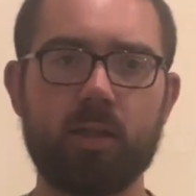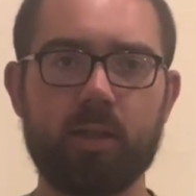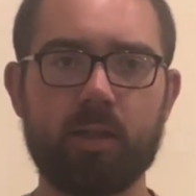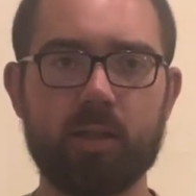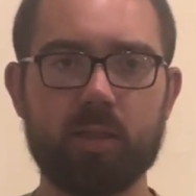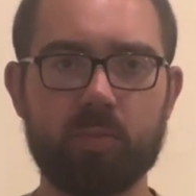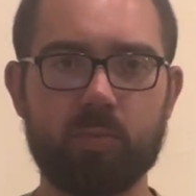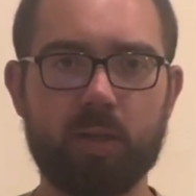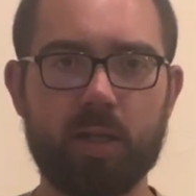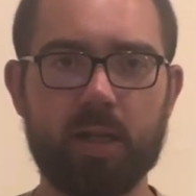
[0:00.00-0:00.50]

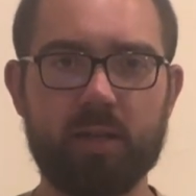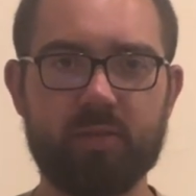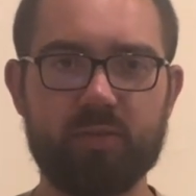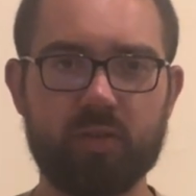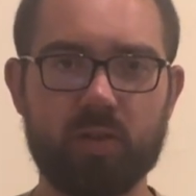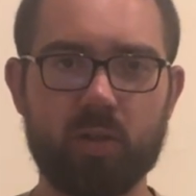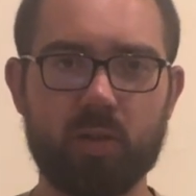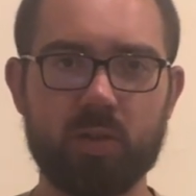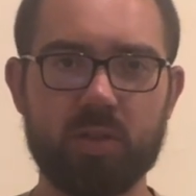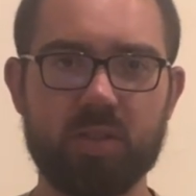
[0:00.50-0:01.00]
Because when I
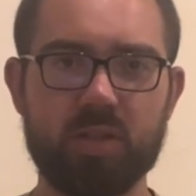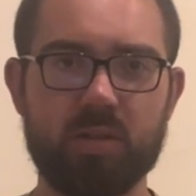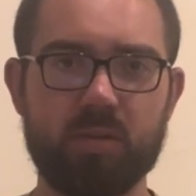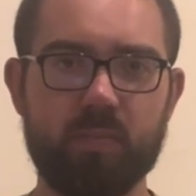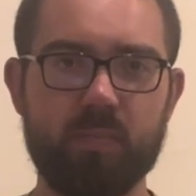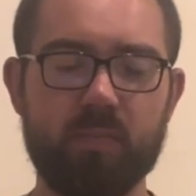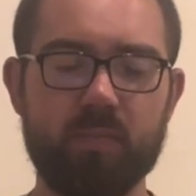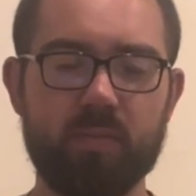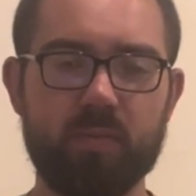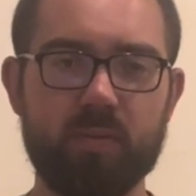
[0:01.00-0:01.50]
first,
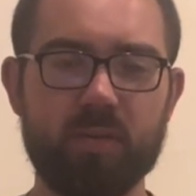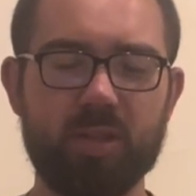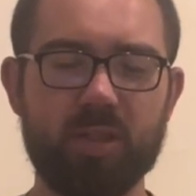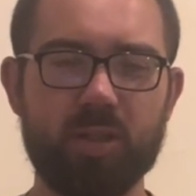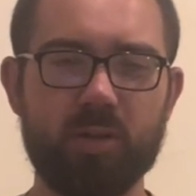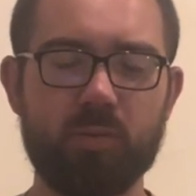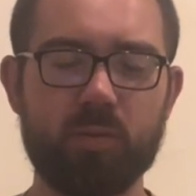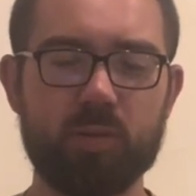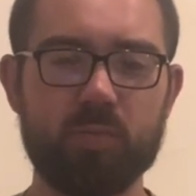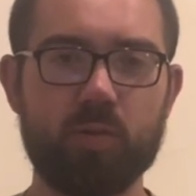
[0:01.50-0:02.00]

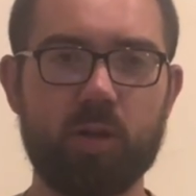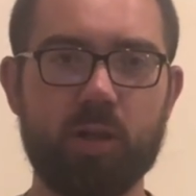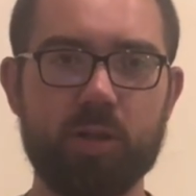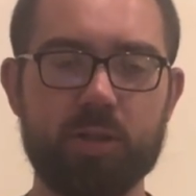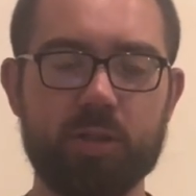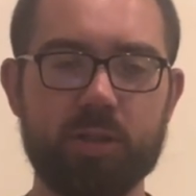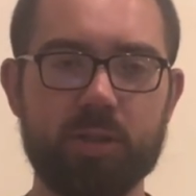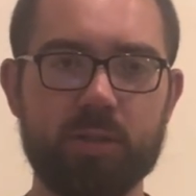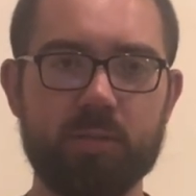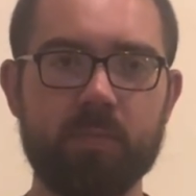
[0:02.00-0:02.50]
was
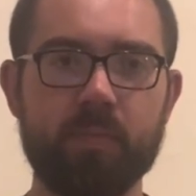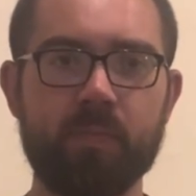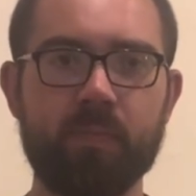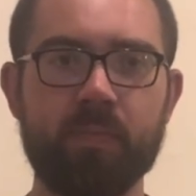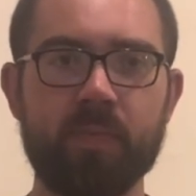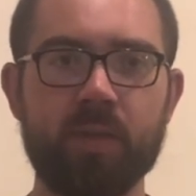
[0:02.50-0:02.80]
watching